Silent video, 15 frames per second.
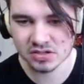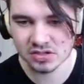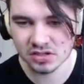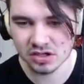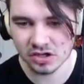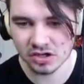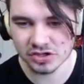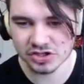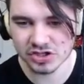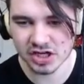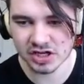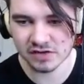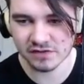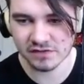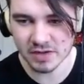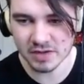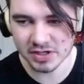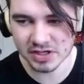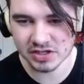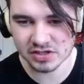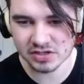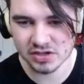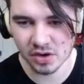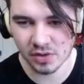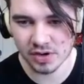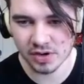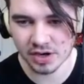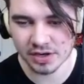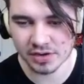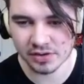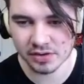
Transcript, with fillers: Oh, there's like a family going on here.